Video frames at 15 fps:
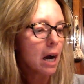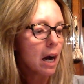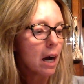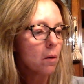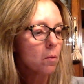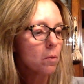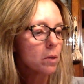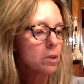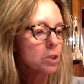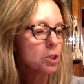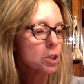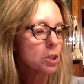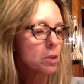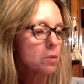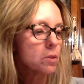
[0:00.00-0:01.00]
I want
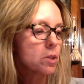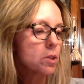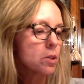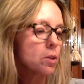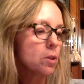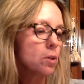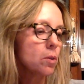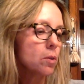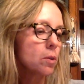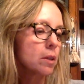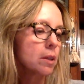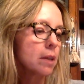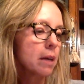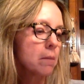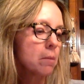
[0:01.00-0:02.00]
you to
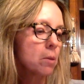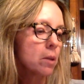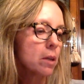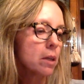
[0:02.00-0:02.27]
label